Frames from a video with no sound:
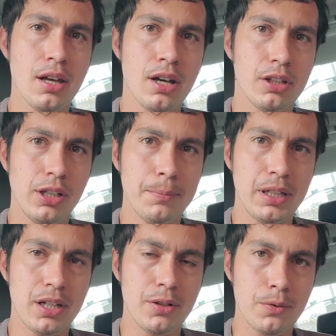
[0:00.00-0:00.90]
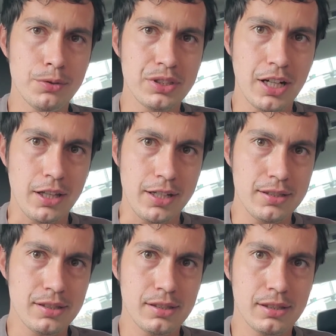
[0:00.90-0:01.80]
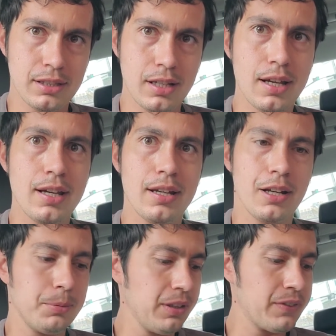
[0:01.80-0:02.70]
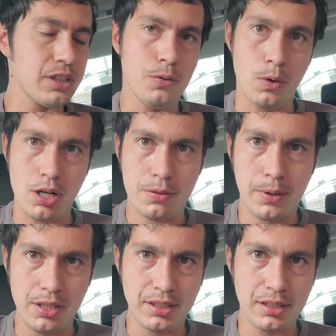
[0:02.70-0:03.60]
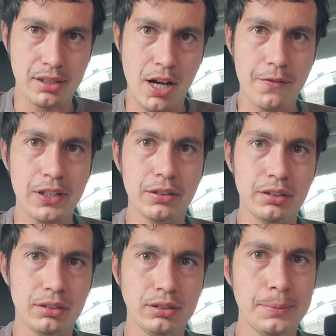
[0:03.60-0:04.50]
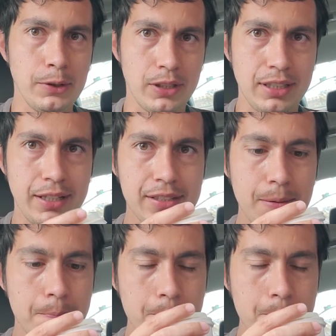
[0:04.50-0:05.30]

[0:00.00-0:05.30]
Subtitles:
Colombia Rosales, and I believe it's a wash-processed coffee. I'm going to go ahead and take a sip.